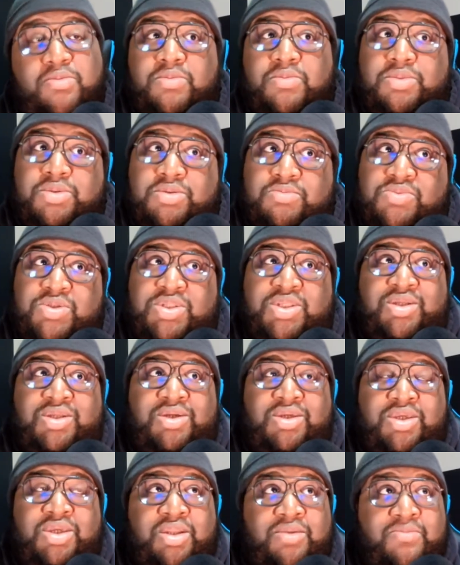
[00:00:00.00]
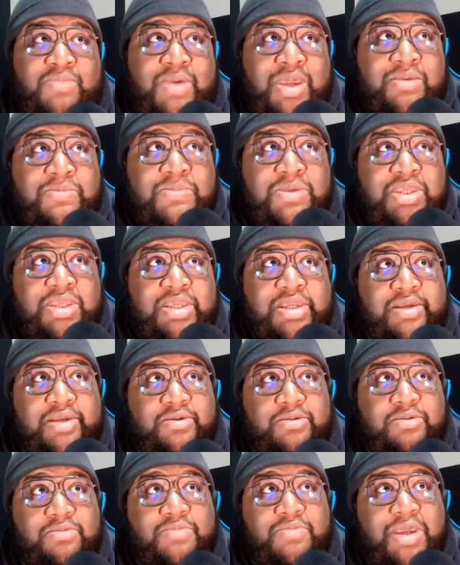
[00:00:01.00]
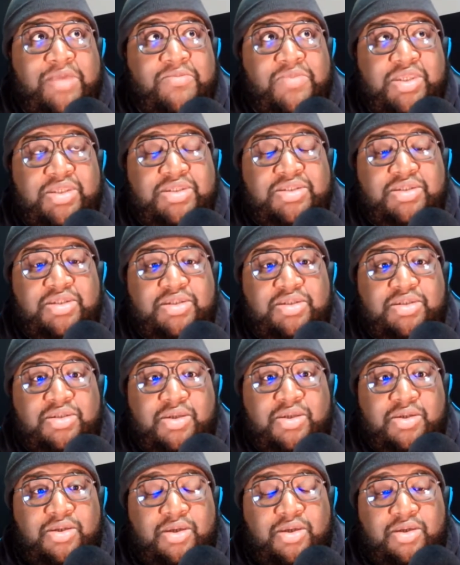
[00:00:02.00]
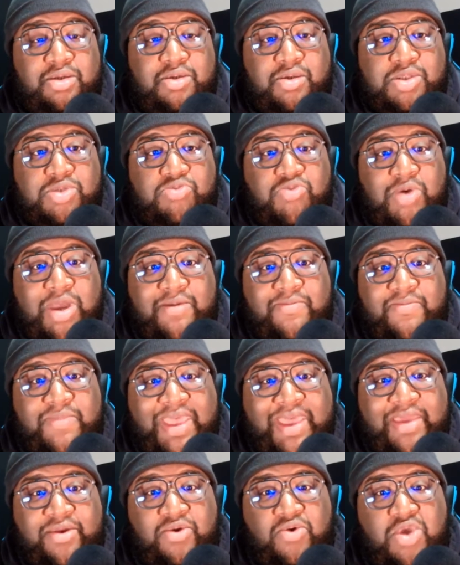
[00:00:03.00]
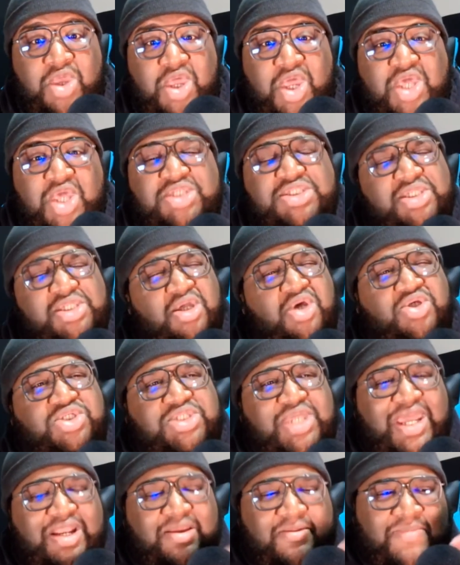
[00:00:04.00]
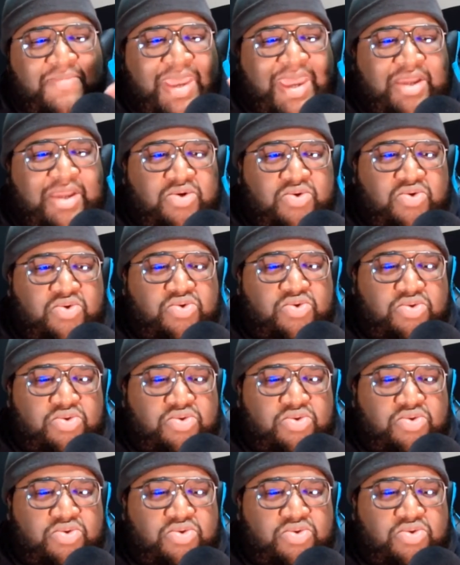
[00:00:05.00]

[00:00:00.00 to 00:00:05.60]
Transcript: but then again, it might be since a Swamp battle. She had a battle.